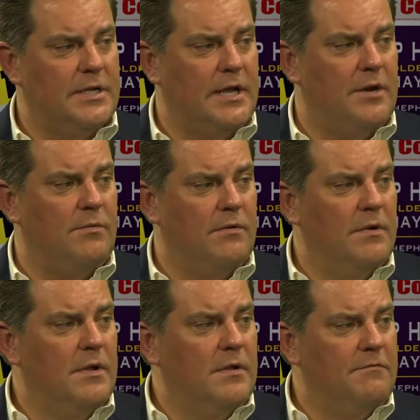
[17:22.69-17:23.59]
to kind of
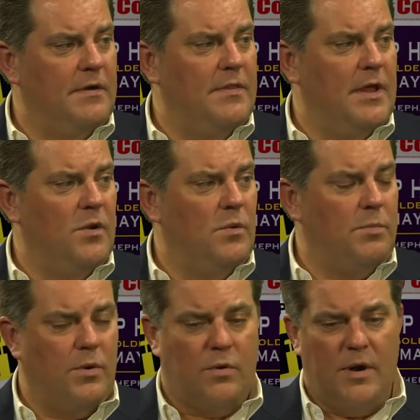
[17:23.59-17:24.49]
fund that whole
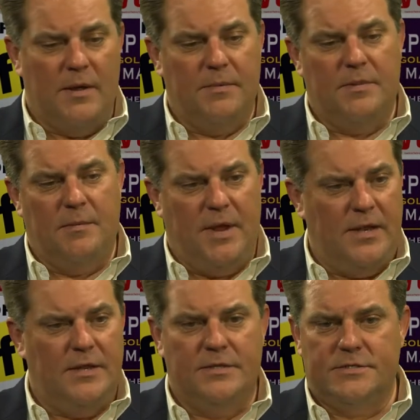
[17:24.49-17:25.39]
program and the
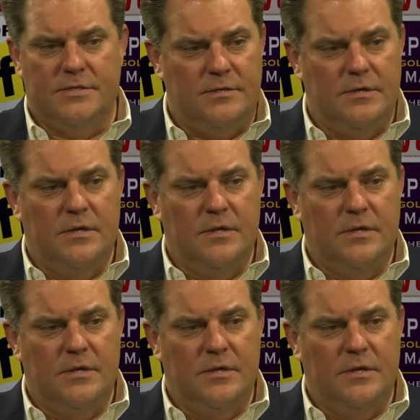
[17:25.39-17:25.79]
maintenance and,